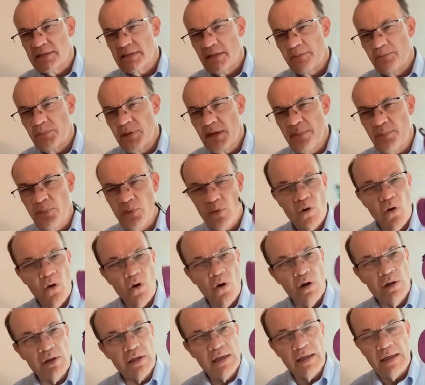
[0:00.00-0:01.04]
some people
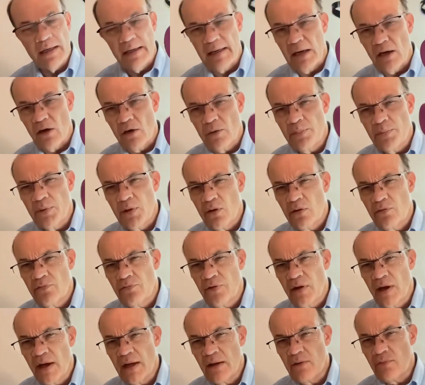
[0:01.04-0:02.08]
call it an air
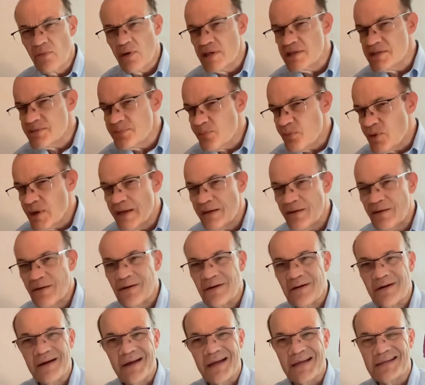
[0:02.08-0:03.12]
purifying
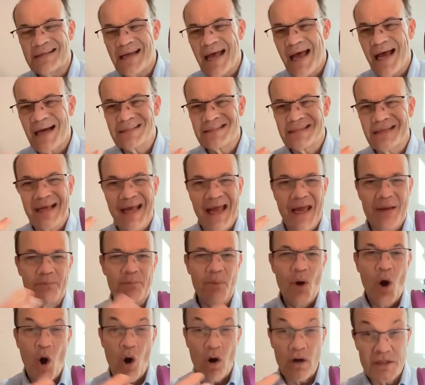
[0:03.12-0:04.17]
respirator. It's actually a
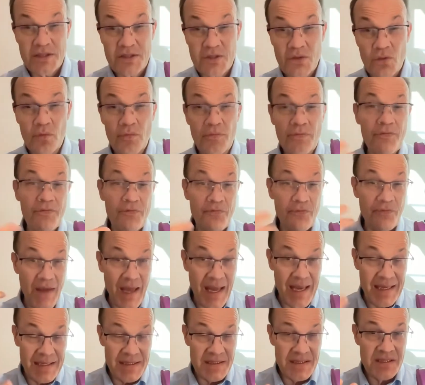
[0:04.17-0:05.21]
partial
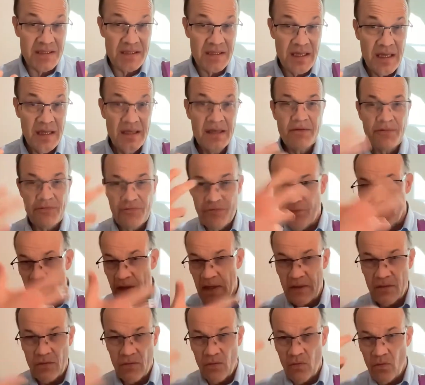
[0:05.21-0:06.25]
face
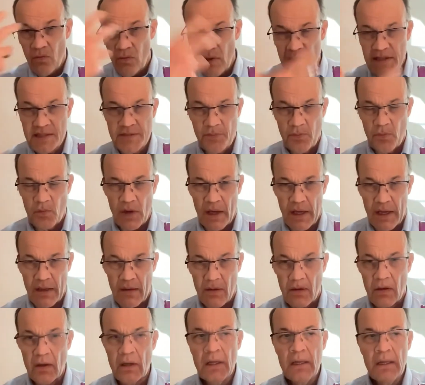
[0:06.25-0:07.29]
fit
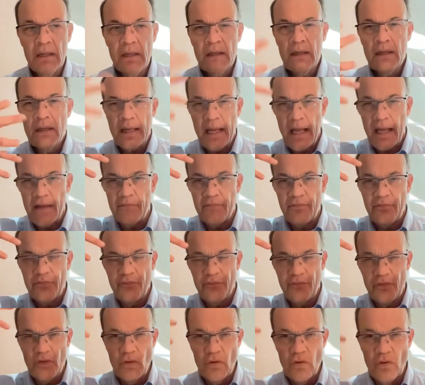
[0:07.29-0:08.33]
respirator. A
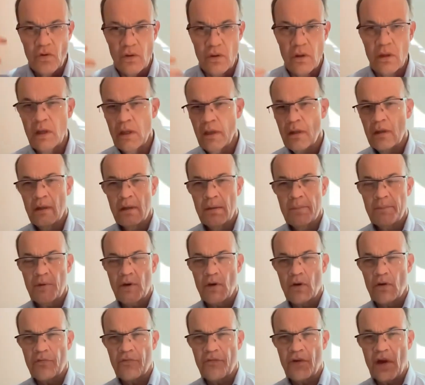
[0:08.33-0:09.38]
full
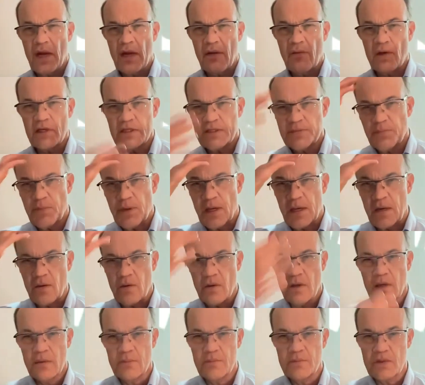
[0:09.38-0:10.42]
purifying respirator
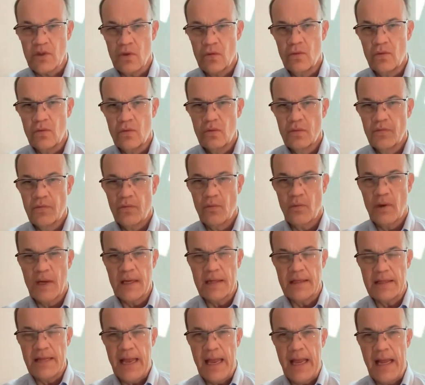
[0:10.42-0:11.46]
comes all the way
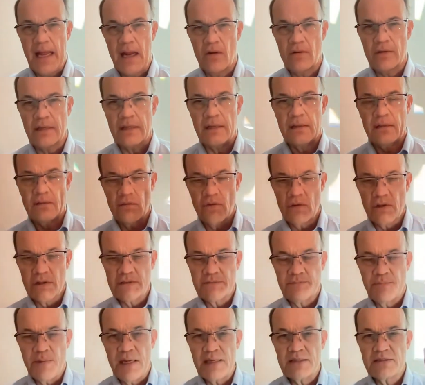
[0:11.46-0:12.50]
down and looks
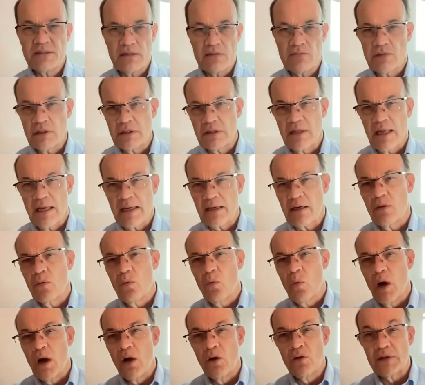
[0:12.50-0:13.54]
basically like a
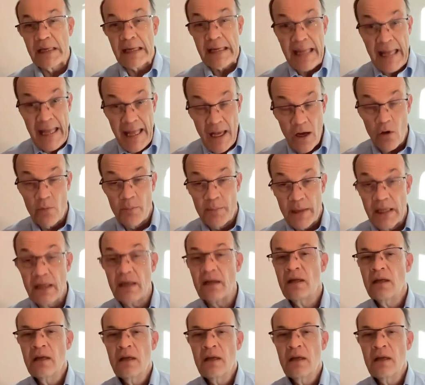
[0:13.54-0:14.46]
welding helmet,